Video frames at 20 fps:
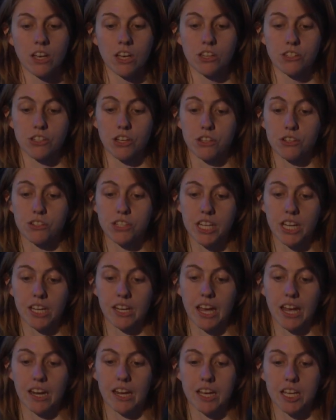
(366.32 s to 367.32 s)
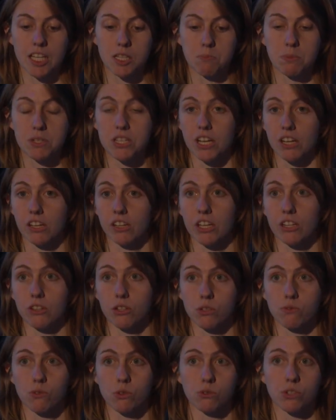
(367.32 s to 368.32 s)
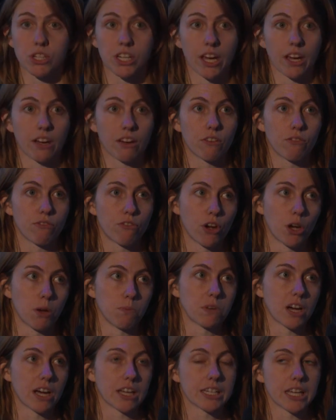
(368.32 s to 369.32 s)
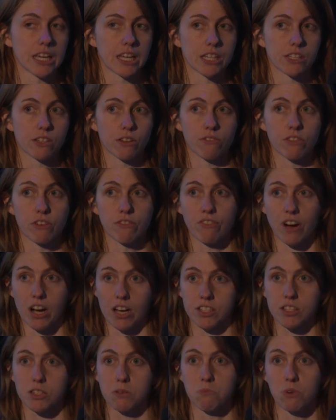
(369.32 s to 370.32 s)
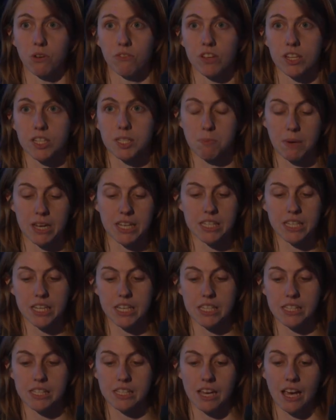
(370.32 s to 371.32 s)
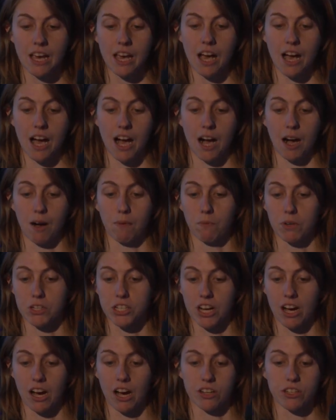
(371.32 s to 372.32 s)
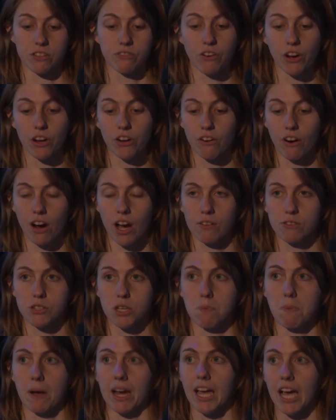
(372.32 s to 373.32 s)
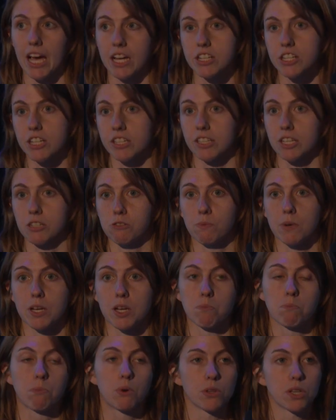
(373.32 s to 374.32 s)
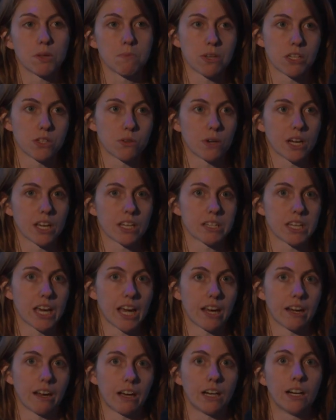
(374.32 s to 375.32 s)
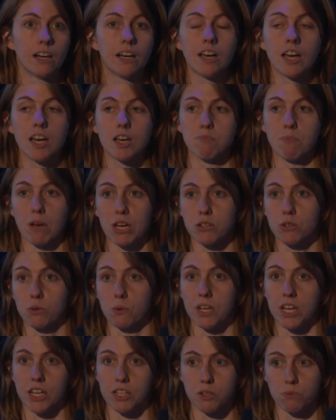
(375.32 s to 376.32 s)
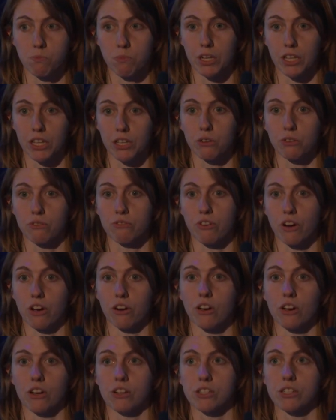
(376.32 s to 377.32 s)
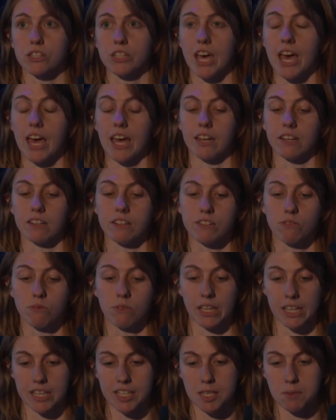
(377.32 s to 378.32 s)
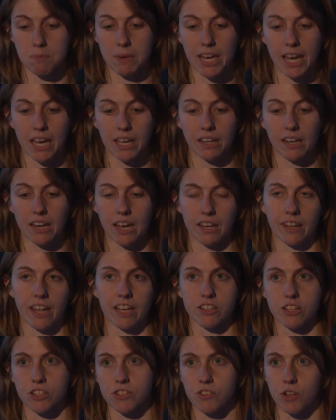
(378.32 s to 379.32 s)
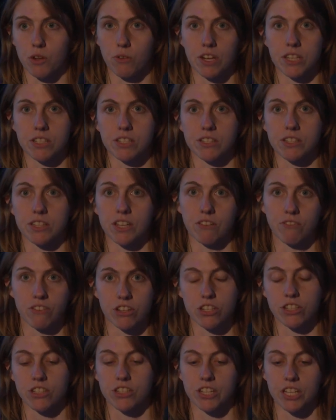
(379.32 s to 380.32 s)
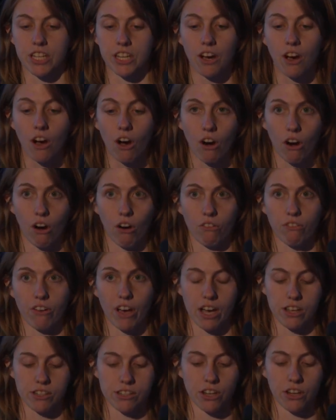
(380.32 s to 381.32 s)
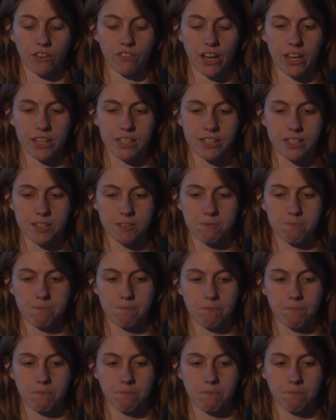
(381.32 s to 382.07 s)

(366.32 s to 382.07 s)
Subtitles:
So using a net is particularly useful to get confirmed IDs of the faster moving species, which are hard to photograph. So by catching them, we can put them into a container, make sure we get some really good photos and release them again, and that just increases the efficiency of our surveys.